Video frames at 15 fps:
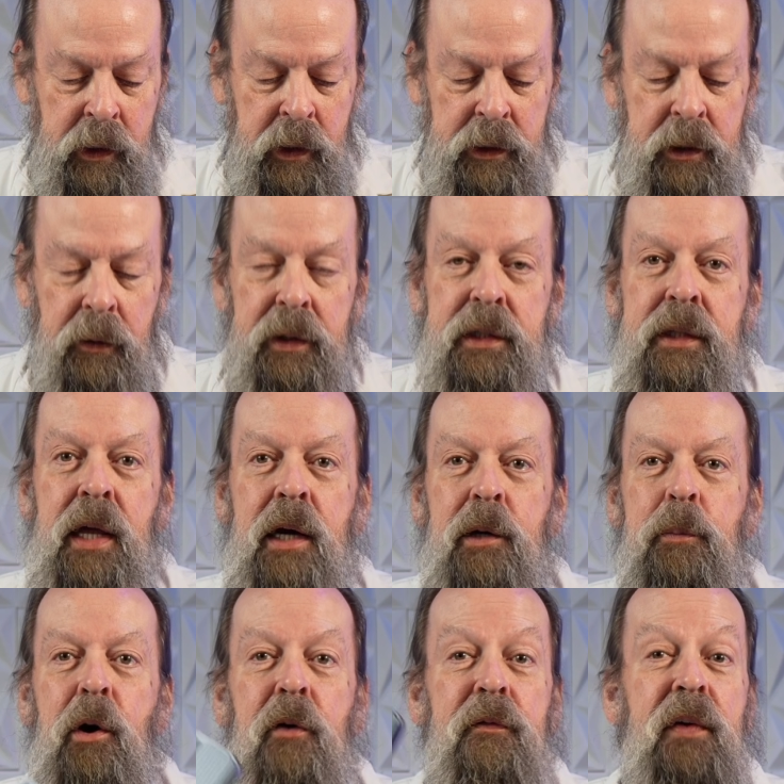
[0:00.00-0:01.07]
So it's
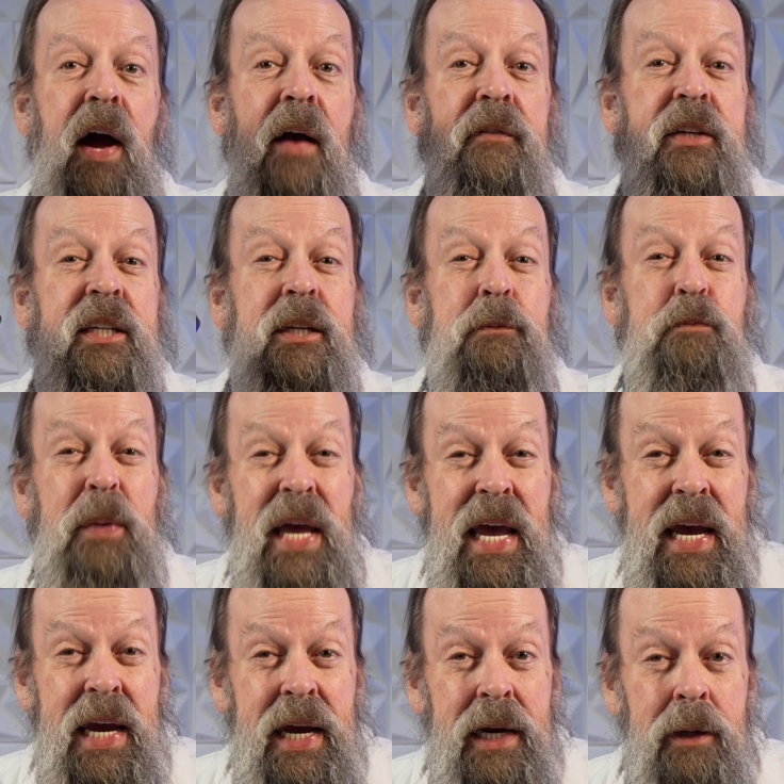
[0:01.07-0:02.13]
Thunderbolt 5
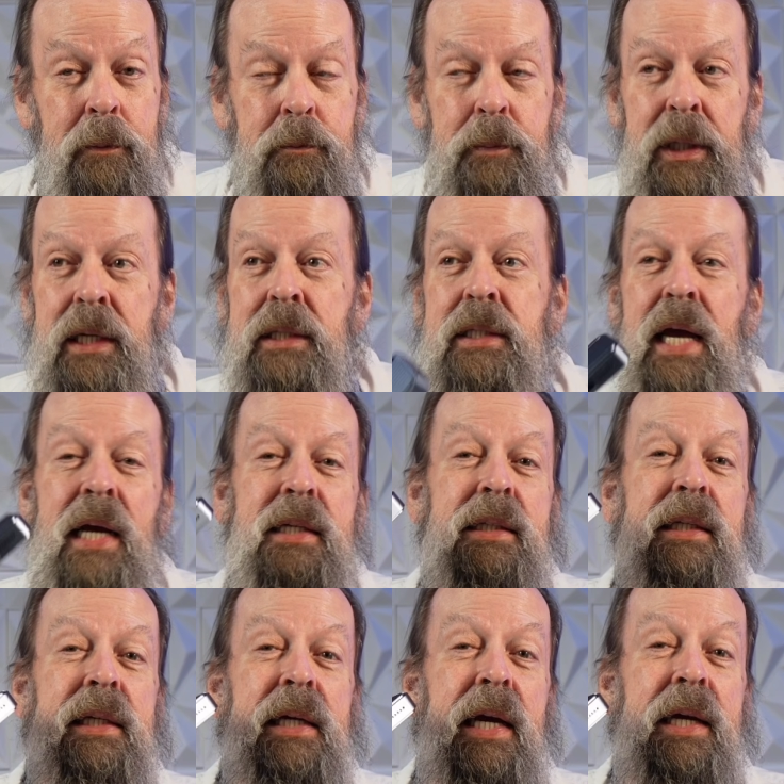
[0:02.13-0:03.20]
speed, but it's
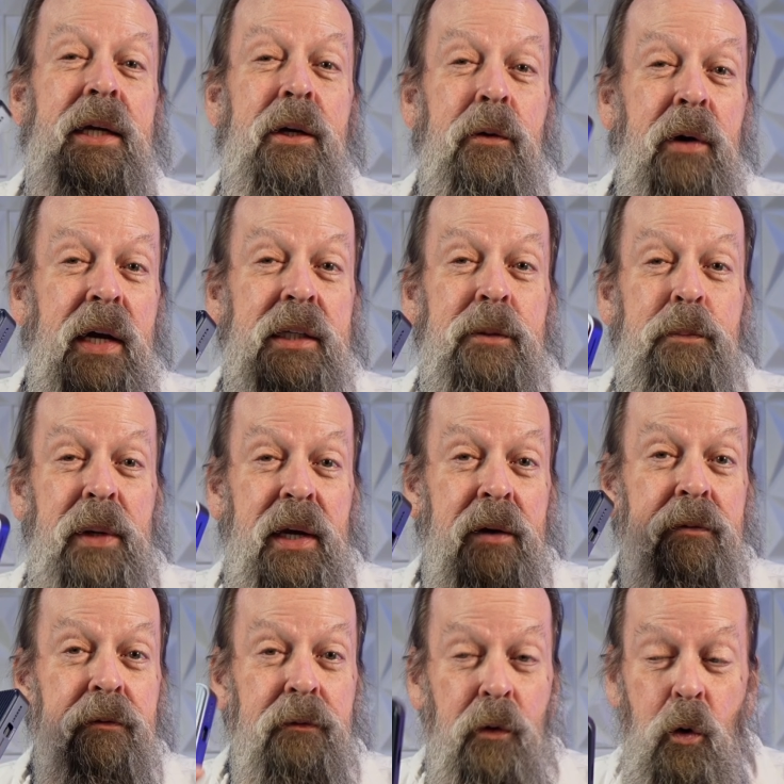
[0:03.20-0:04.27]
actually a USB
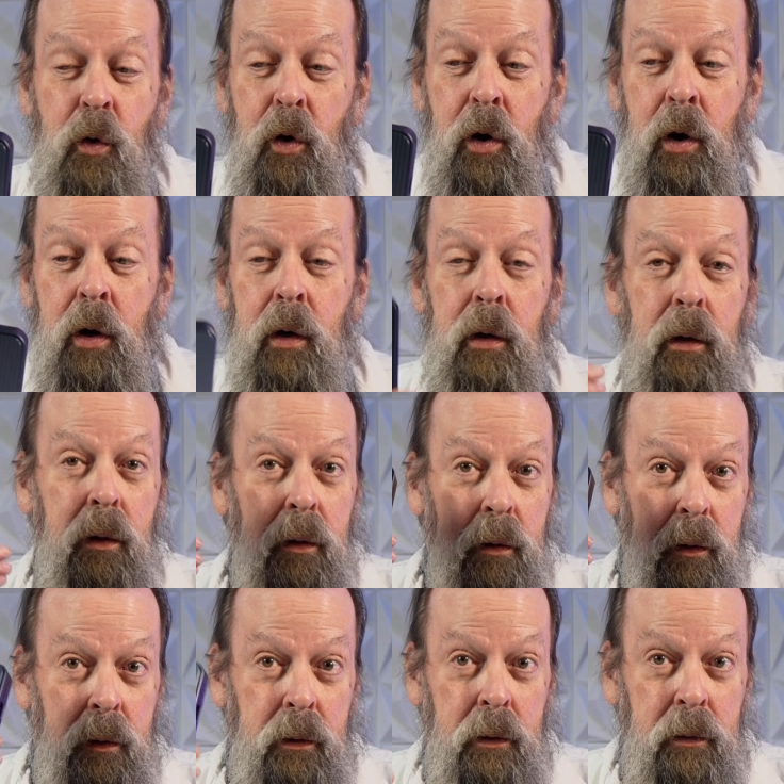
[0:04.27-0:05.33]
4
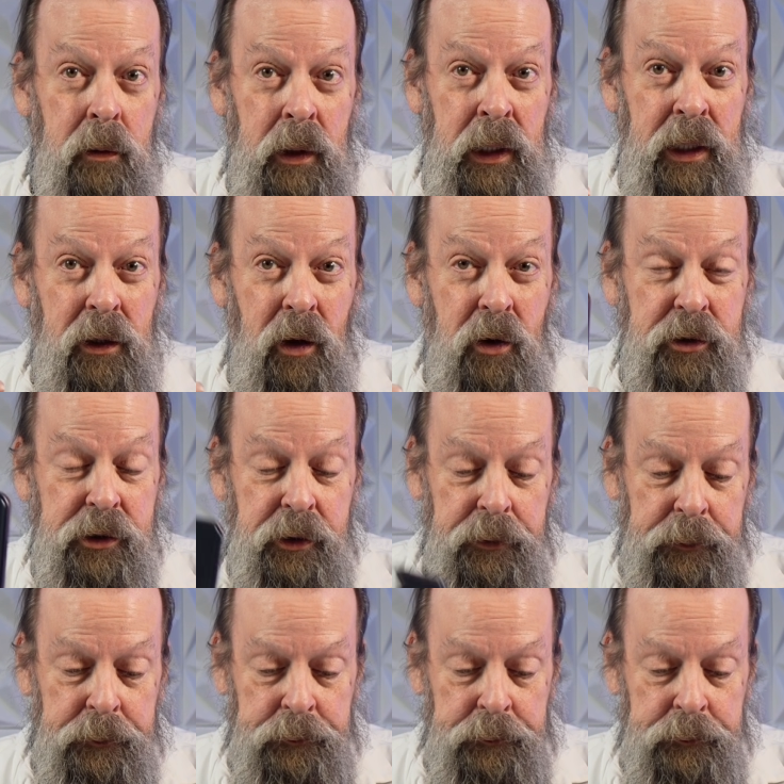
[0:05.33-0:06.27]
enclosure.